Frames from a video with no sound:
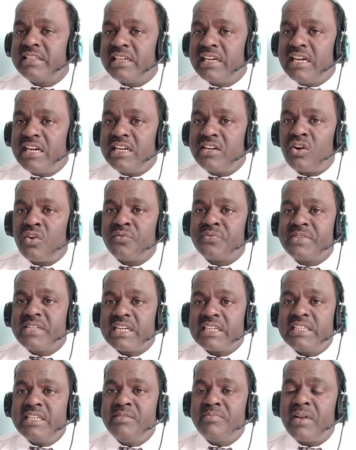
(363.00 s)
the
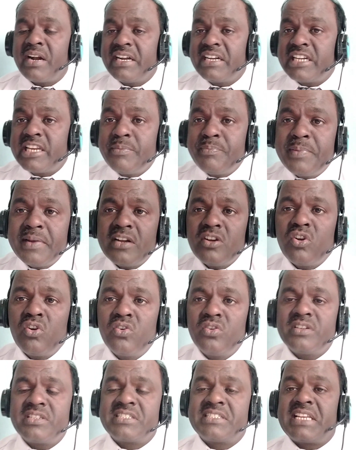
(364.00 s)
objective are depend
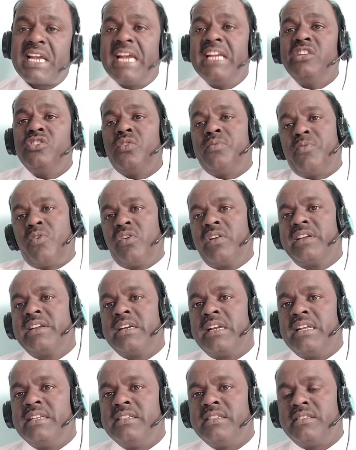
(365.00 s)
on size of
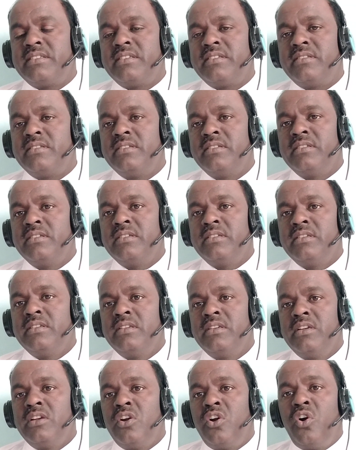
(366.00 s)
organization,
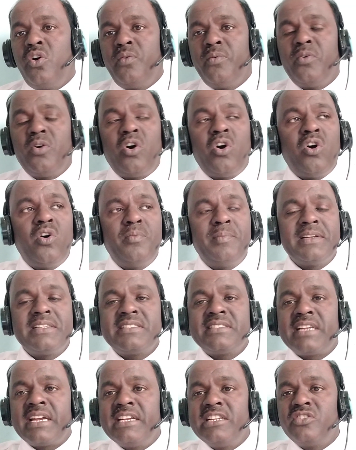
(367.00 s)
how much
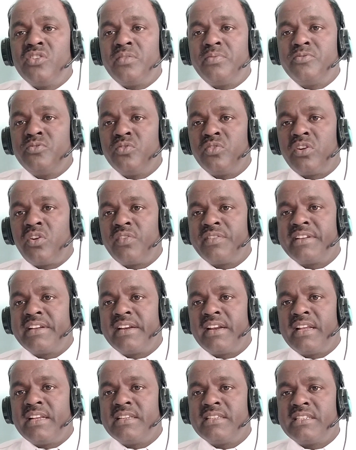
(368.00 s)
size of your
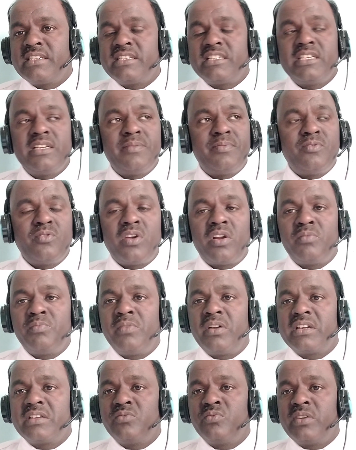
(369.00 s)
organizations. If you are
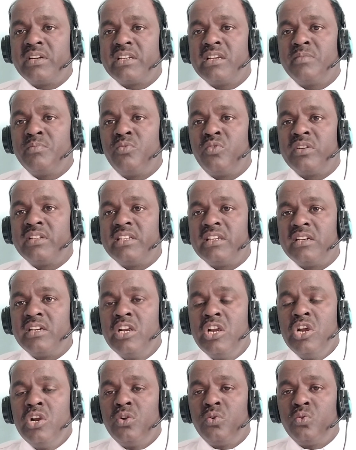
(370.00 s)
working more than
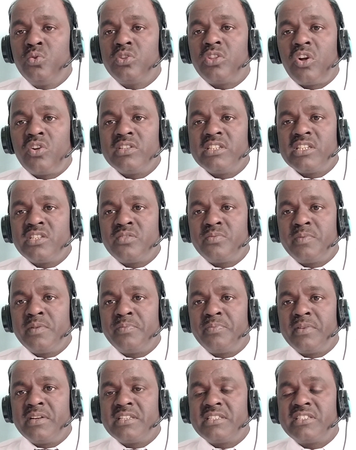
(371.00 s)
2000
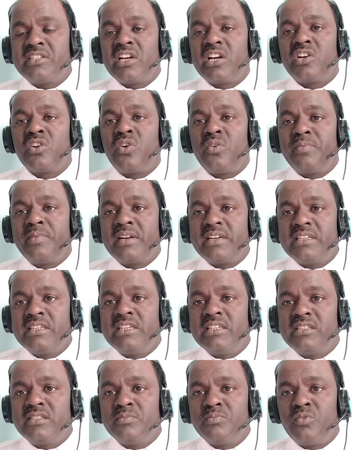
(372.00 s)
people, turnover
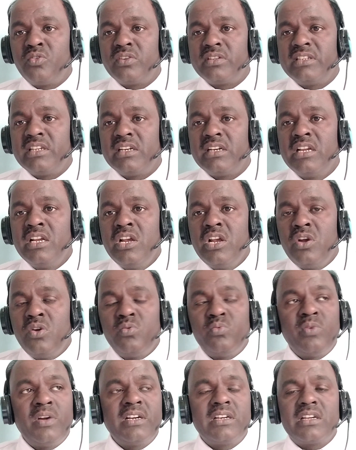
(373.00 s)
is more than
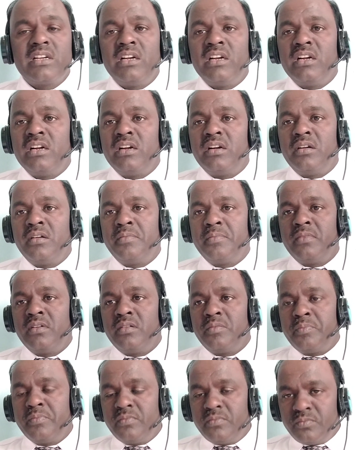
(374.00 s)

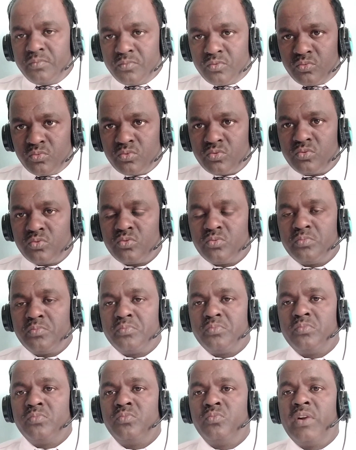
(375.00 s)

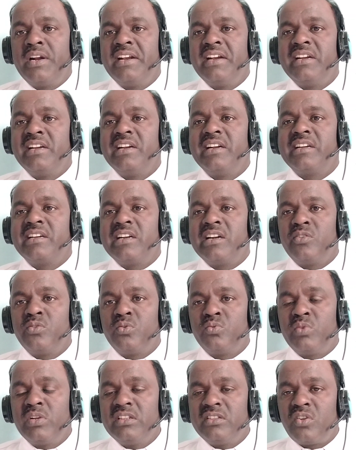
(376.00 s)
100
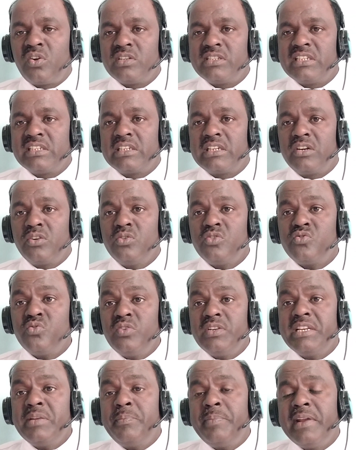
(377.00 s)
crore, 1000 crore, so
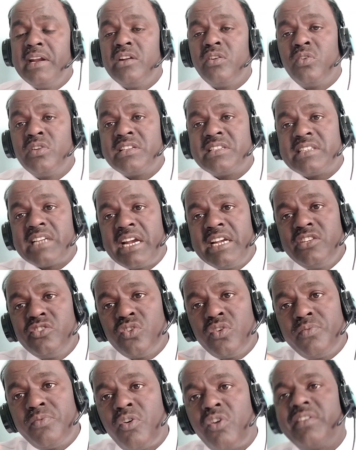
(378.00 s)
depend on size
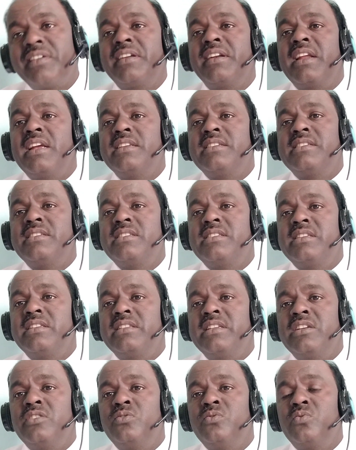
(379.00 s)
of organizations,
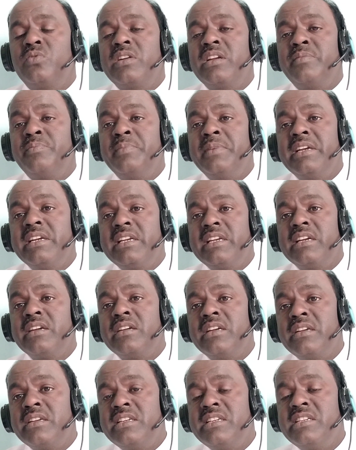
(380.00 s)
then you can make a
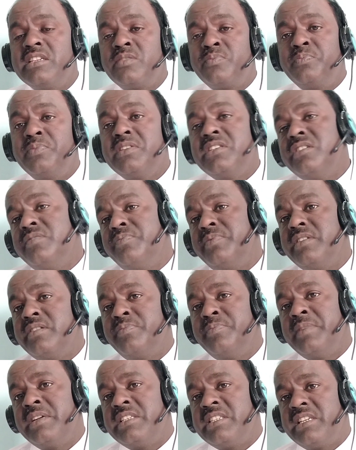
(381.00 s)
specific
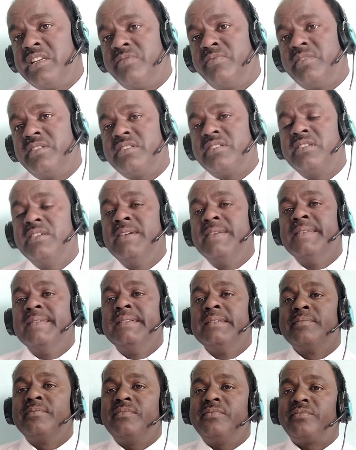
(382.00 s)
measurables
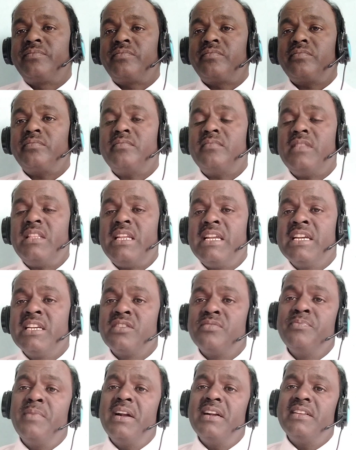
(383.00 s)

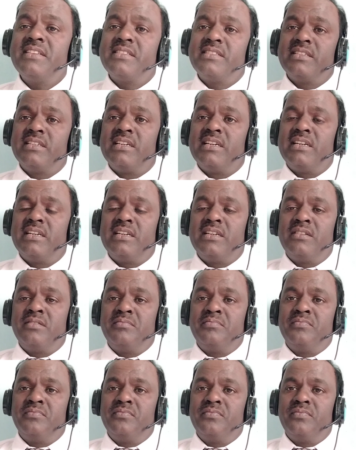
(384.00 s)
smart
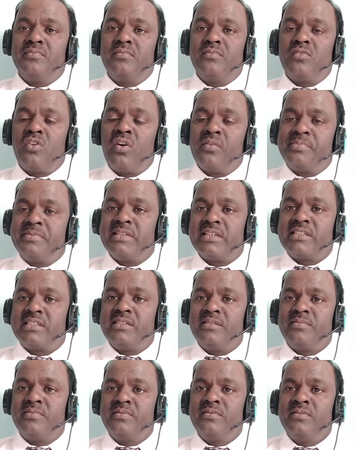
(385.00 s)

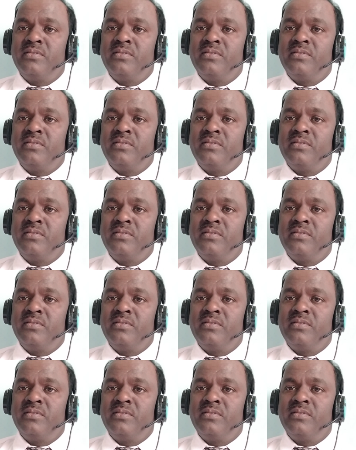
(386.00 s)
objective.